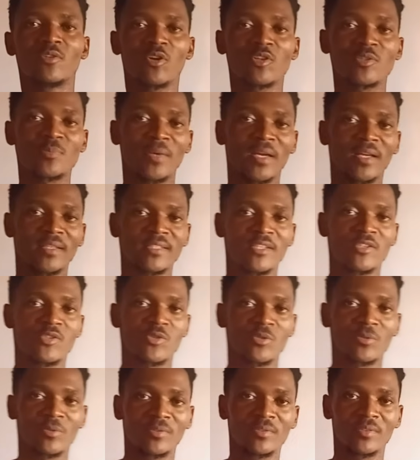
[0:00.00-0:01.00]
Just pay
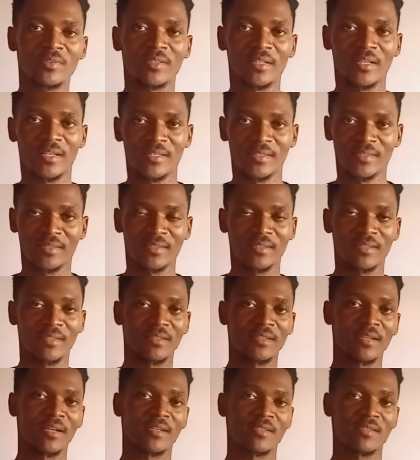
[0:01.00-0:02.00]
attention and
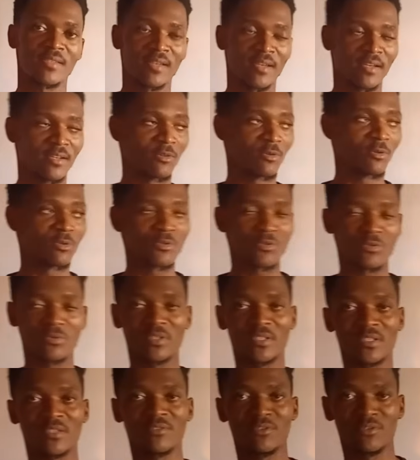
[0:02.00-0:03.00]
actually I run
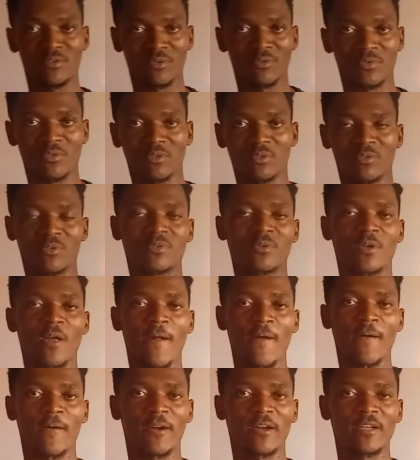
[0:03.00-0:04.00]
through the series of salt.
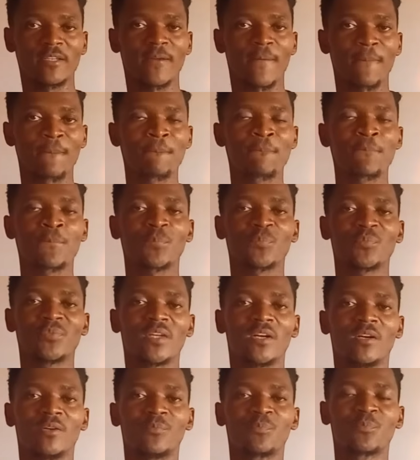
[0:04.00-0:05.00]
Alright?
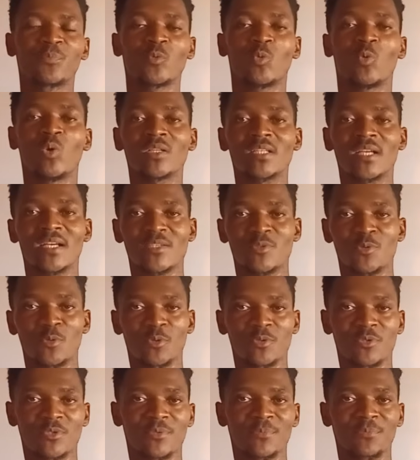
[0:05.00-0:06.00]
Now, what are
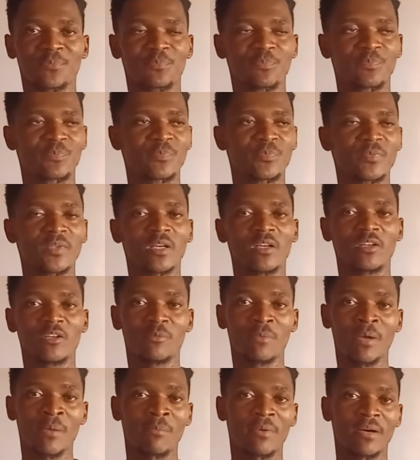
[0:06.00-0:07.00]
salts?
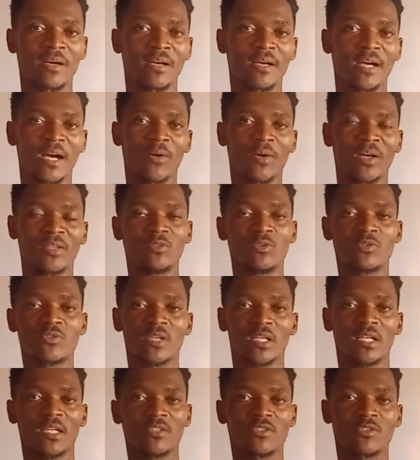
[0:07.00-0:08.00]
Remember, our
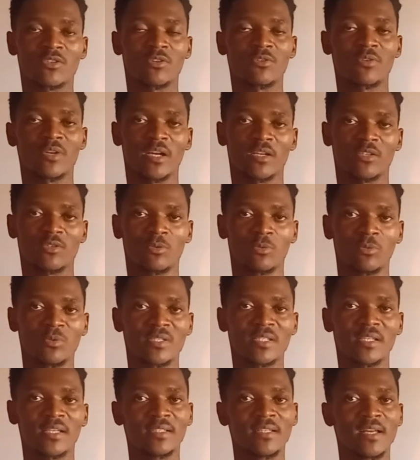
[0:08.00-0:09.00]
neutralization reaction
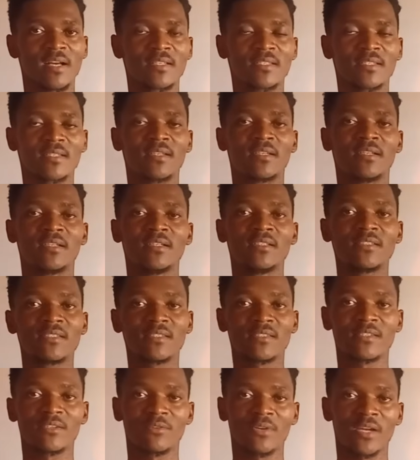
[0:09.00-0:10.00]
said that
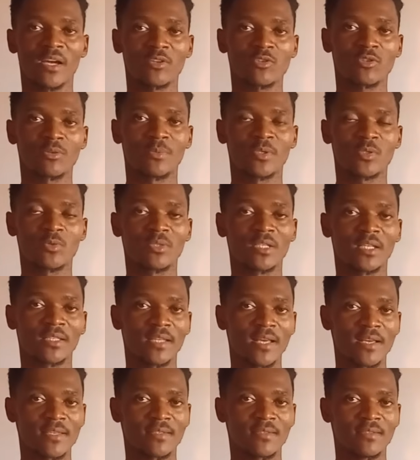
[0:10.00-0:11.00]
it is a reaction between
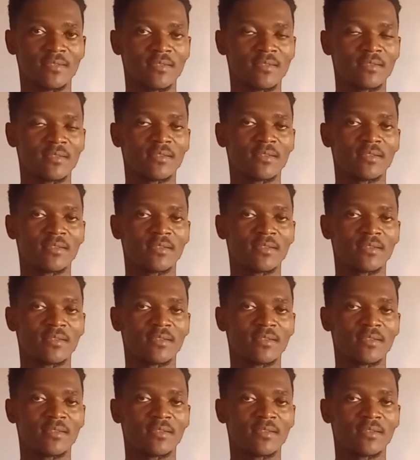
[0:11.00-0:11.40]
an acid